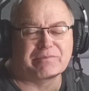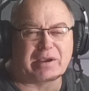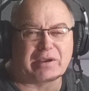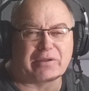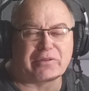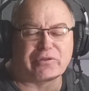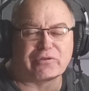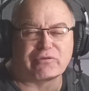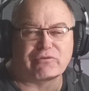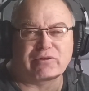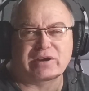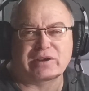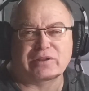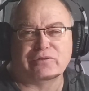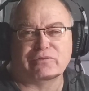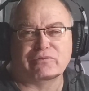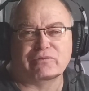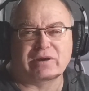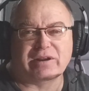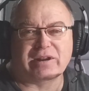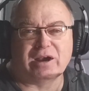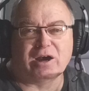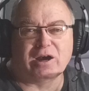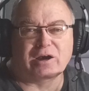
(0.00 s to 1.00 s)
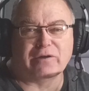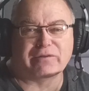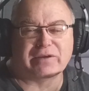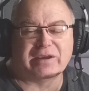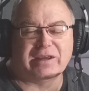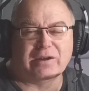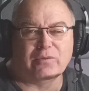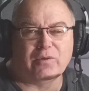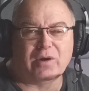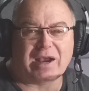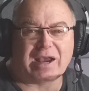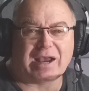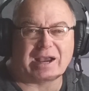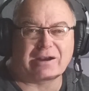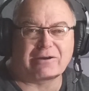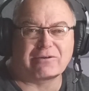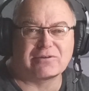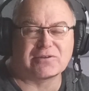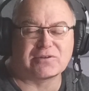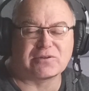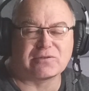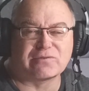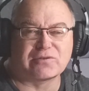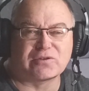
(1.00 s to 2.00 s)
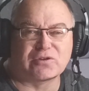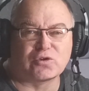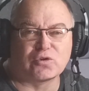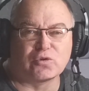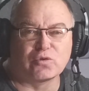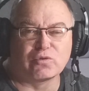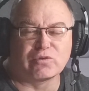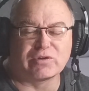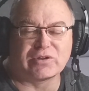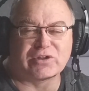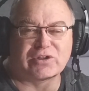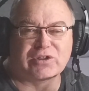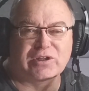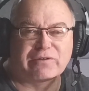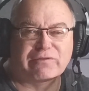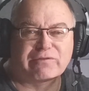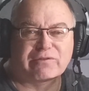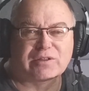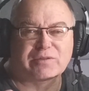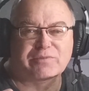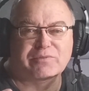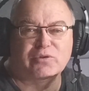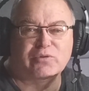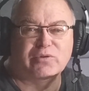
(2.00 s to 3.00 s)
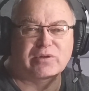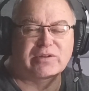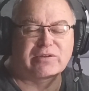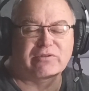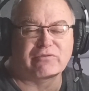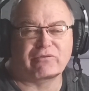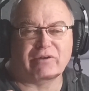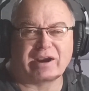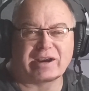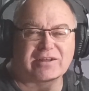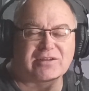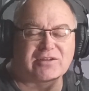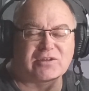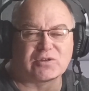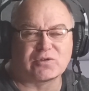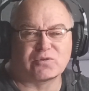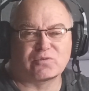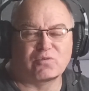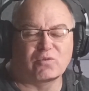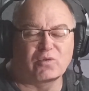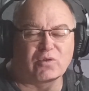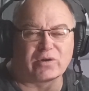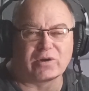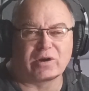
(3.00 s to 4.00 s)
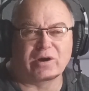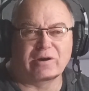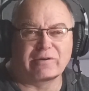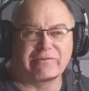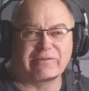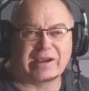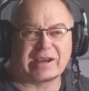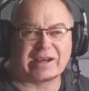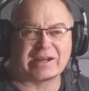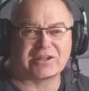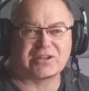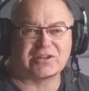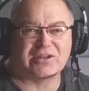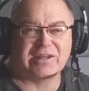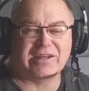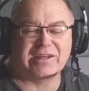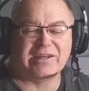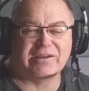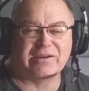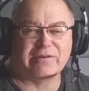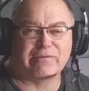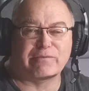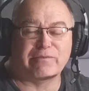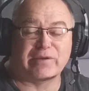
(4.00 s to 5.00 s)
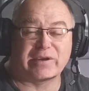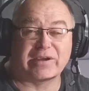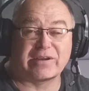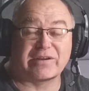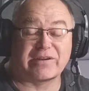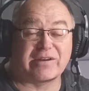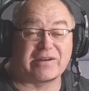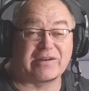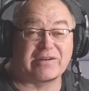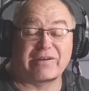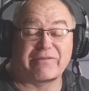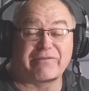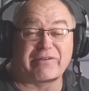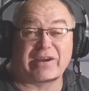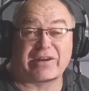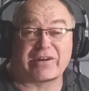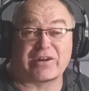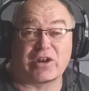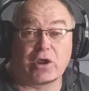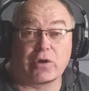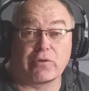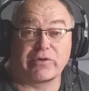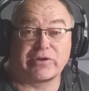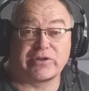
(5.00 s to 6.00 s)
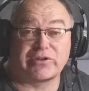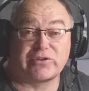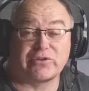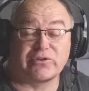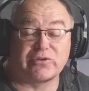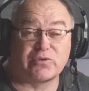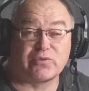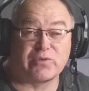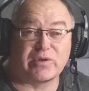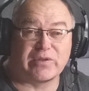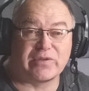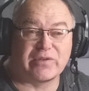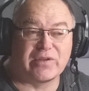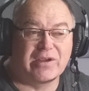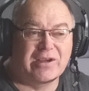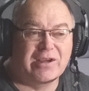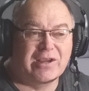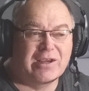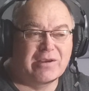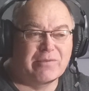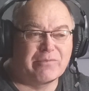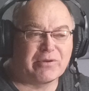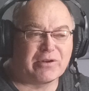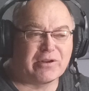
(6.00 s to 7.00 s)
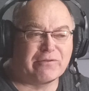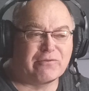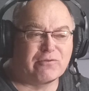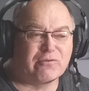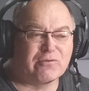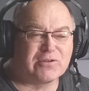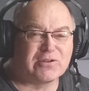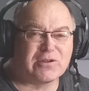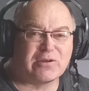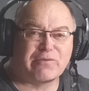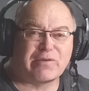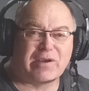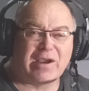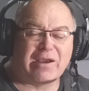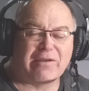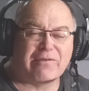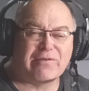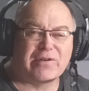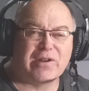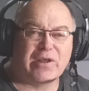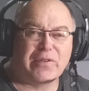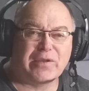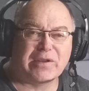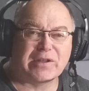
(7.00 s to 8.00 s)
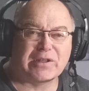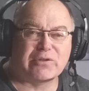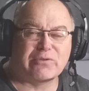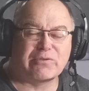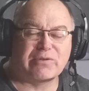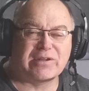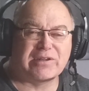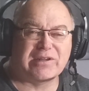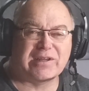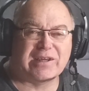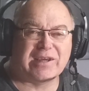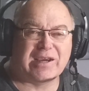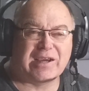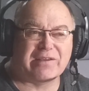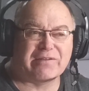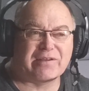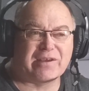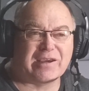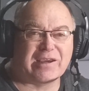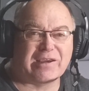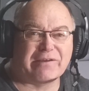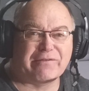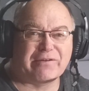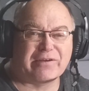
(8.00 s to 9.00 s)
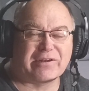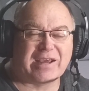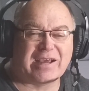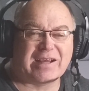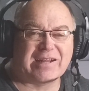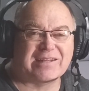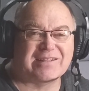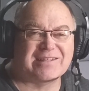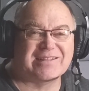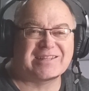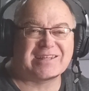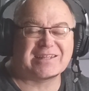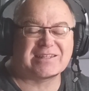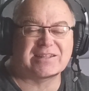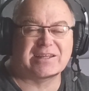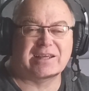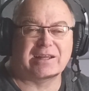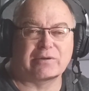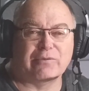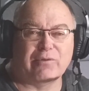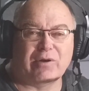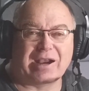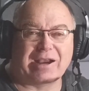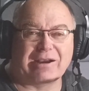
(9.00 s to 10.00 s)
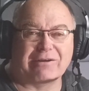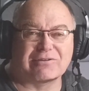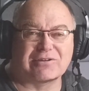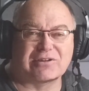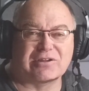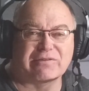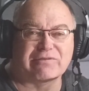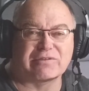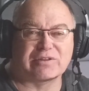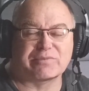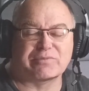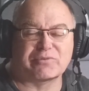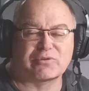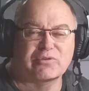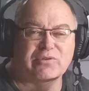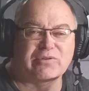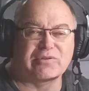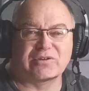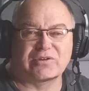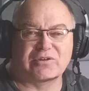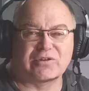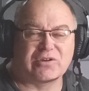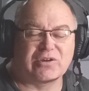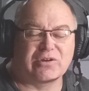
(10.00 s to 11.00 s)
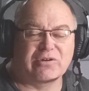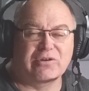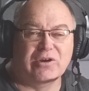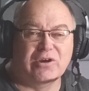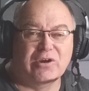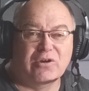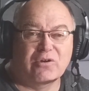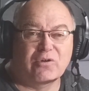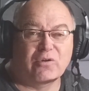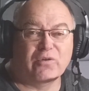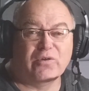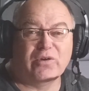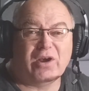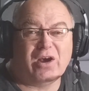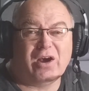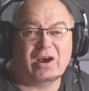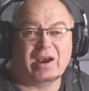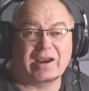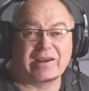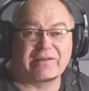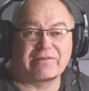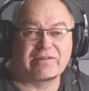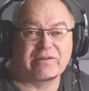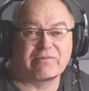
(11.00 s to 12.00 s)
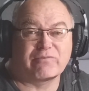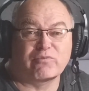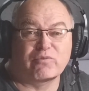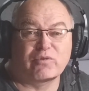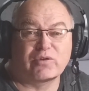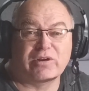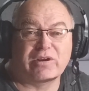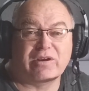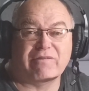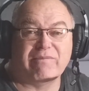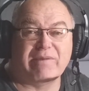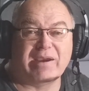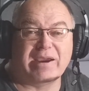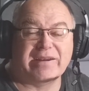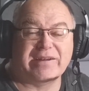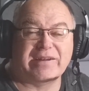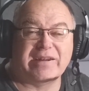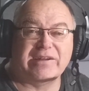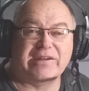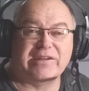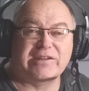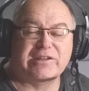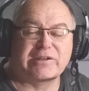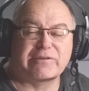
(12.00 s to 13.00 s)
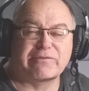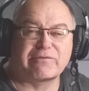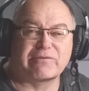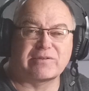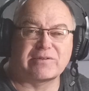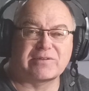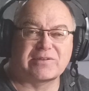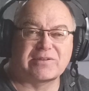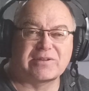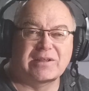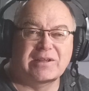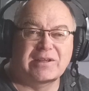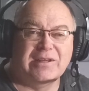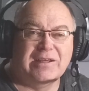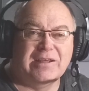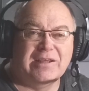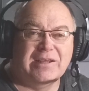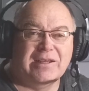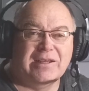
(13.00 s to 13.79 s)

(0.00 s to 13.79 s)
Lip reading: about three and a half kilowatt hours of storage difference between the racks is what I've actually configured and I've had no issues with. But I've also found nothing to indicate that if I'd had 6 kilowatt hours difference between the two or 9, then would it have made any difference?